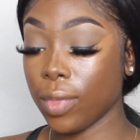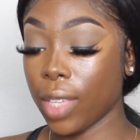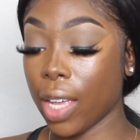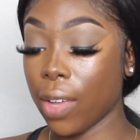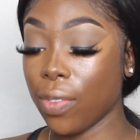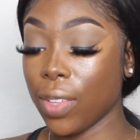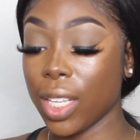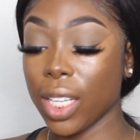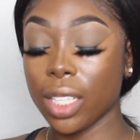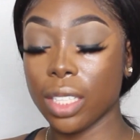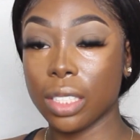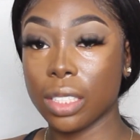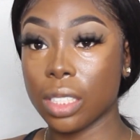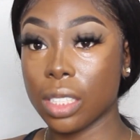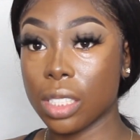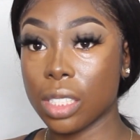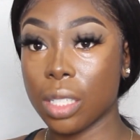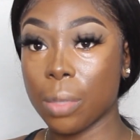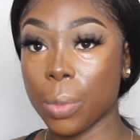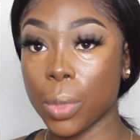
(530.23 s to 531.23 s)
I feel like this
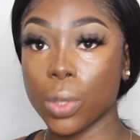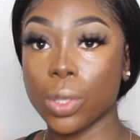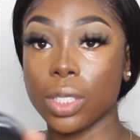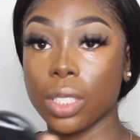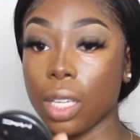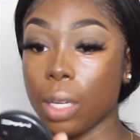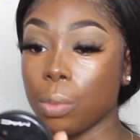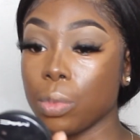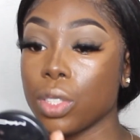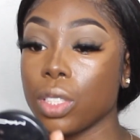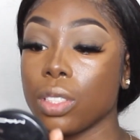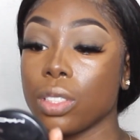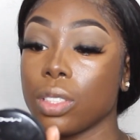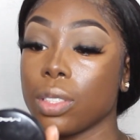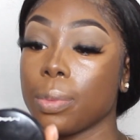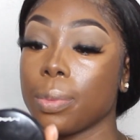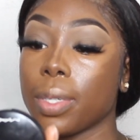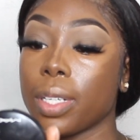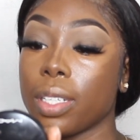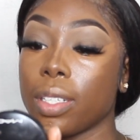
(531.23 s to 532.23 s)
is the most
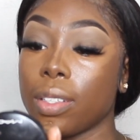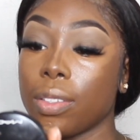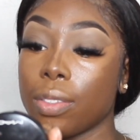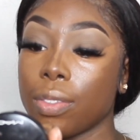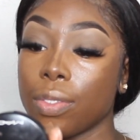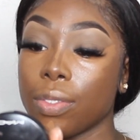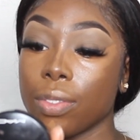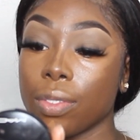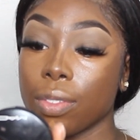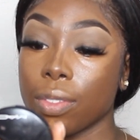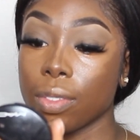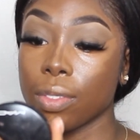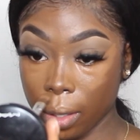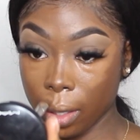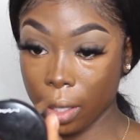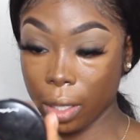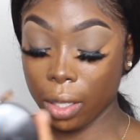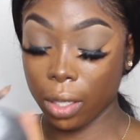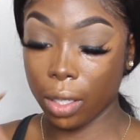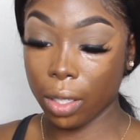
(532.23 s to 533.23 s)
game-changing part of
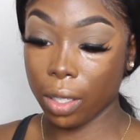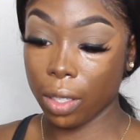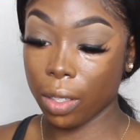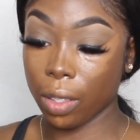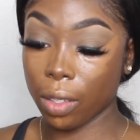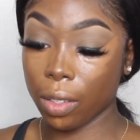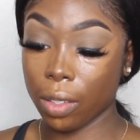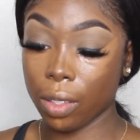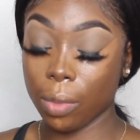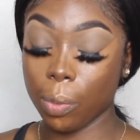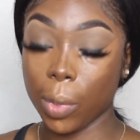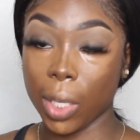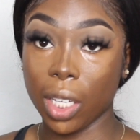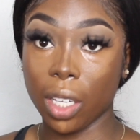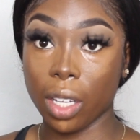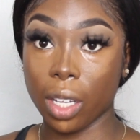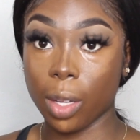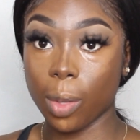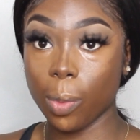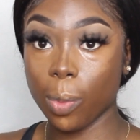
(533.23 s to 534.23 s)

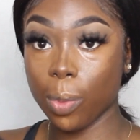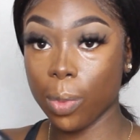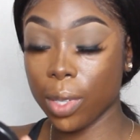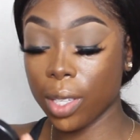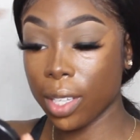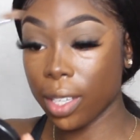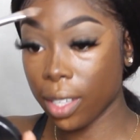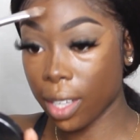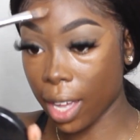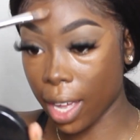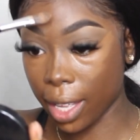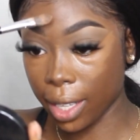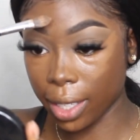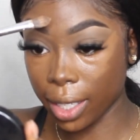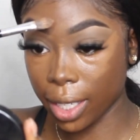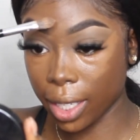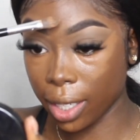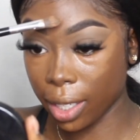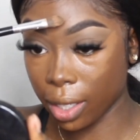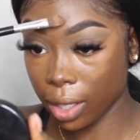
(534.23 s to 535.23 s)
makeup,
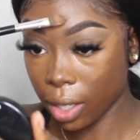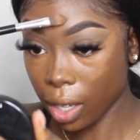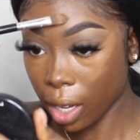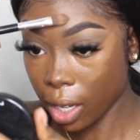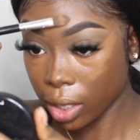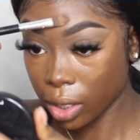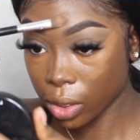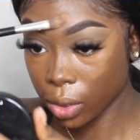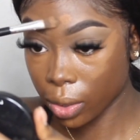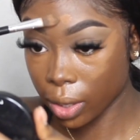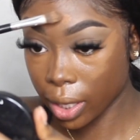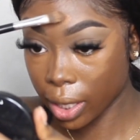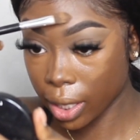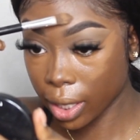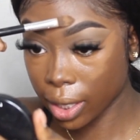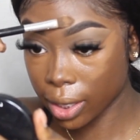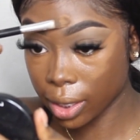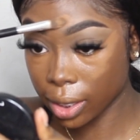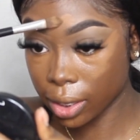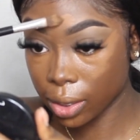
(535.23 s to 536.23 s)
highlighting and contouring,
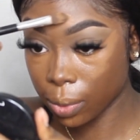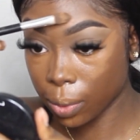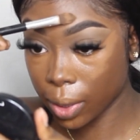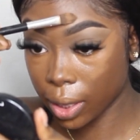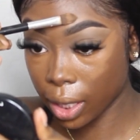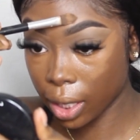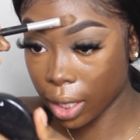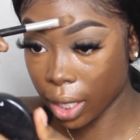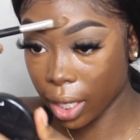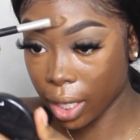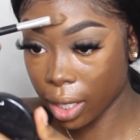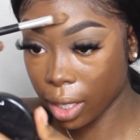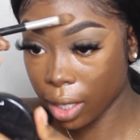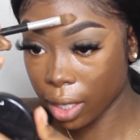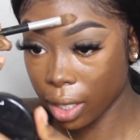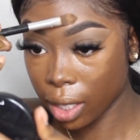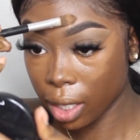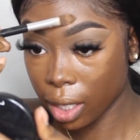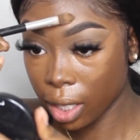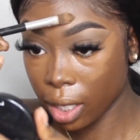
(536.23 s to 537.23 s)
because it's really like
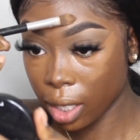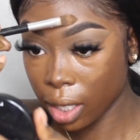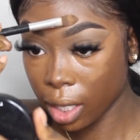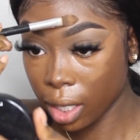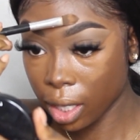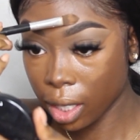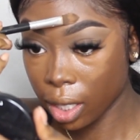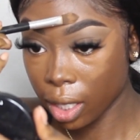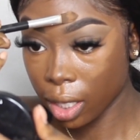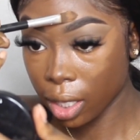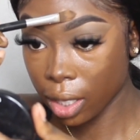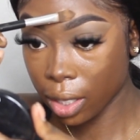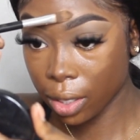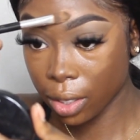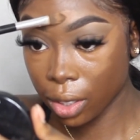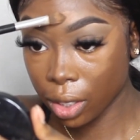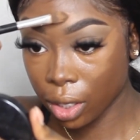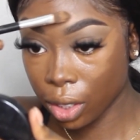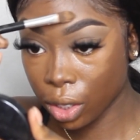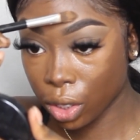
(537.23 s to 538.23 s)

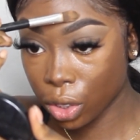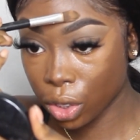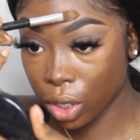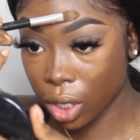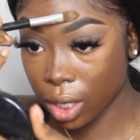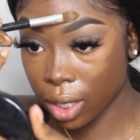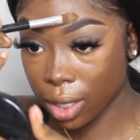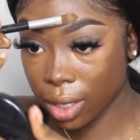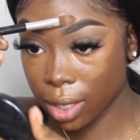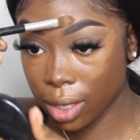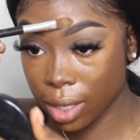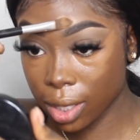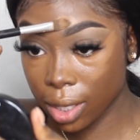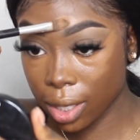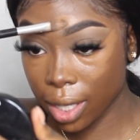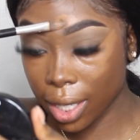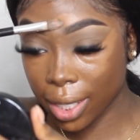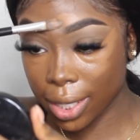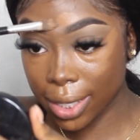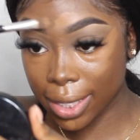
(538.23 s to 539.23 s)

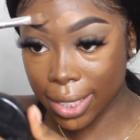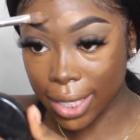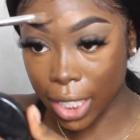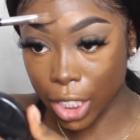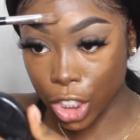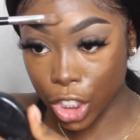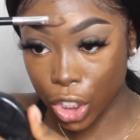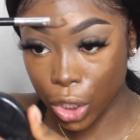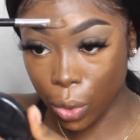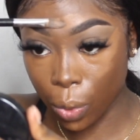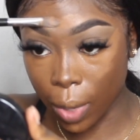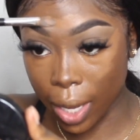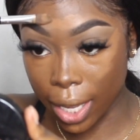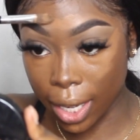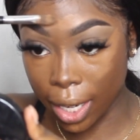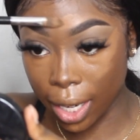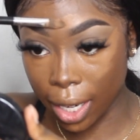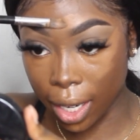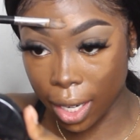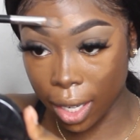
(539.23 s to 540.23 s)
just
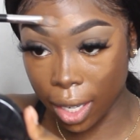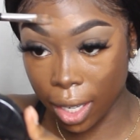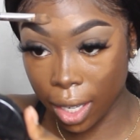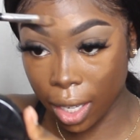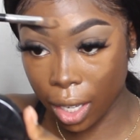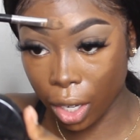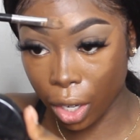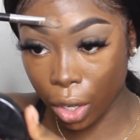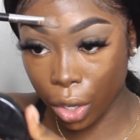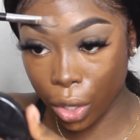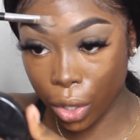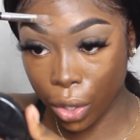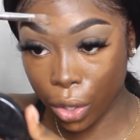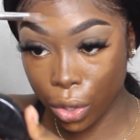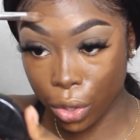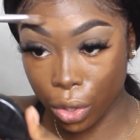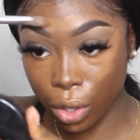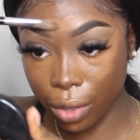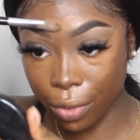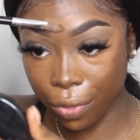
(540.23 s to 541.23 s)
accentuating
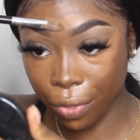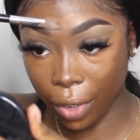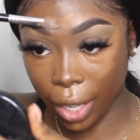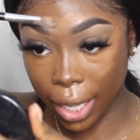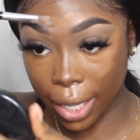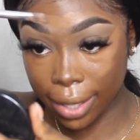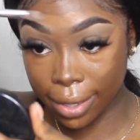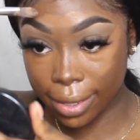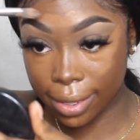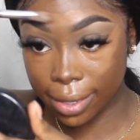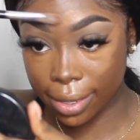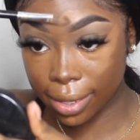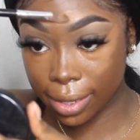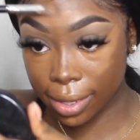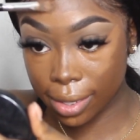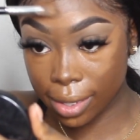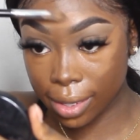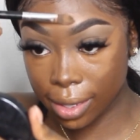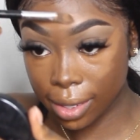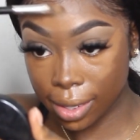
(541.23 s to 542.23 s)
your face
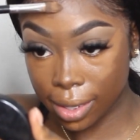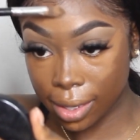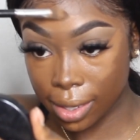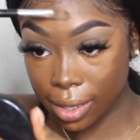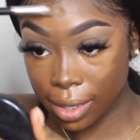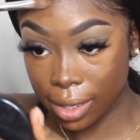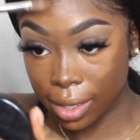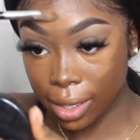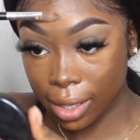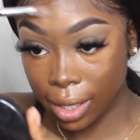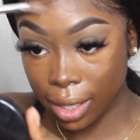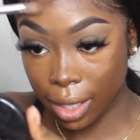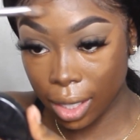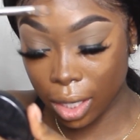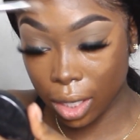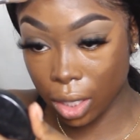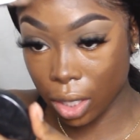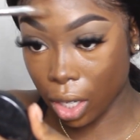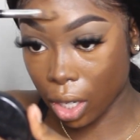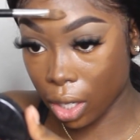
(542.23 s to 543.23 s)

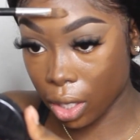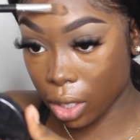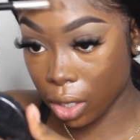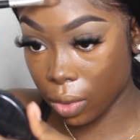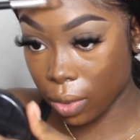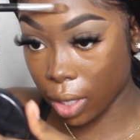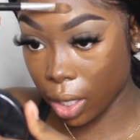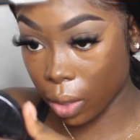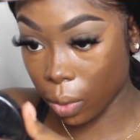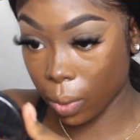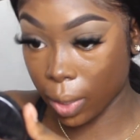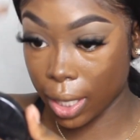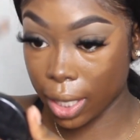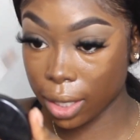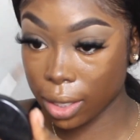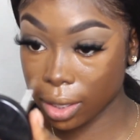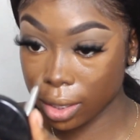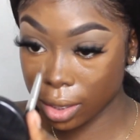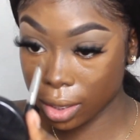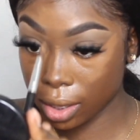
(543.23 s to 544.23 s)
in all the right
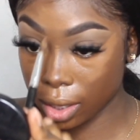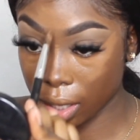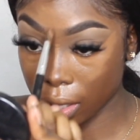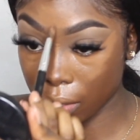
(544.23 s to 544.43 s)
ways